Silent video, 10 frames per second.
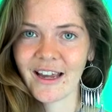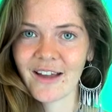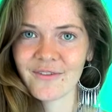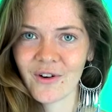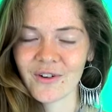
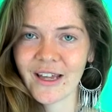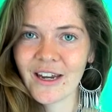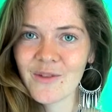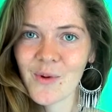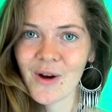I won't
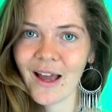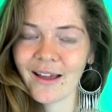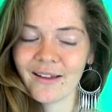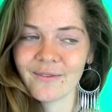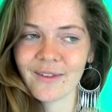anymore.
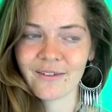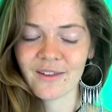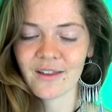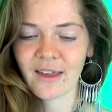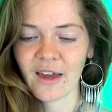There
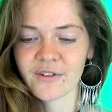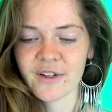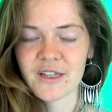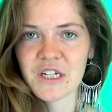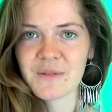was a kind of
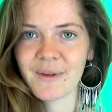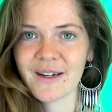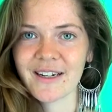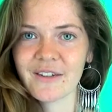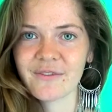transition
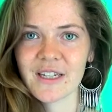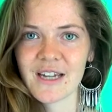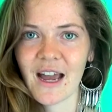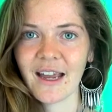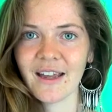period in
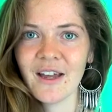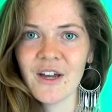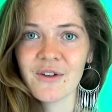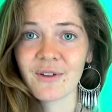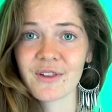which I
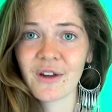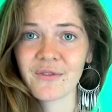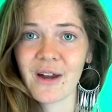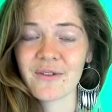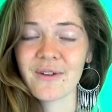was
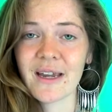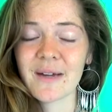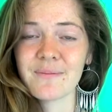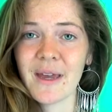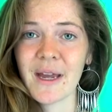not wearing
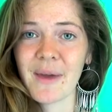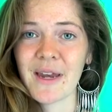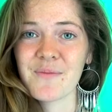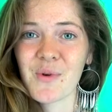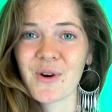makeup
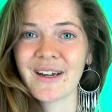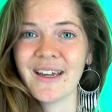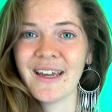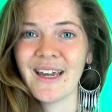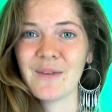anymore
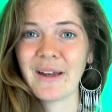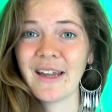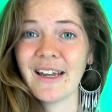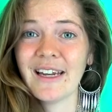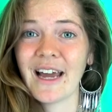in my
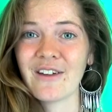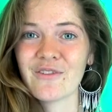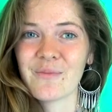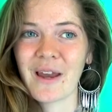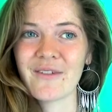daily
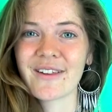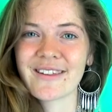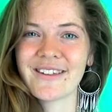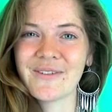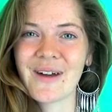life, but I was
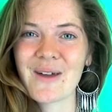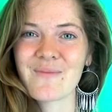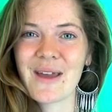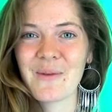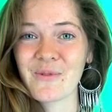still
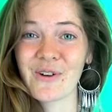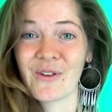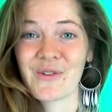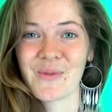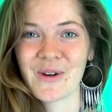wearing makeup for
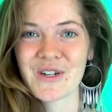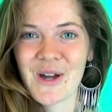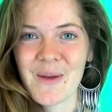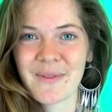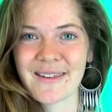those
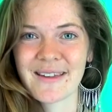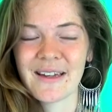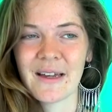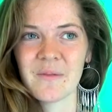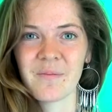workshops.
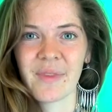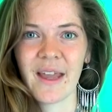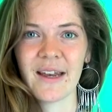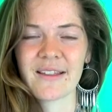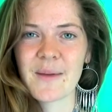
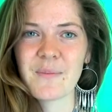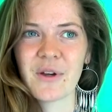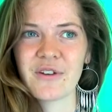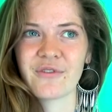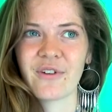And at some
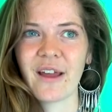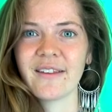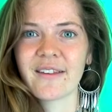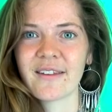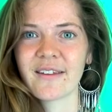point a
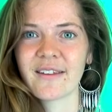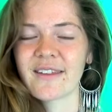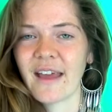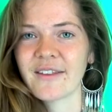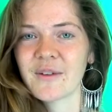friend
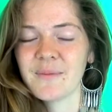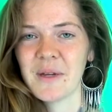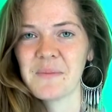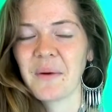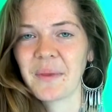said to
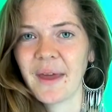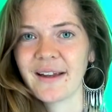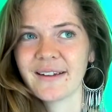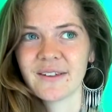me about that,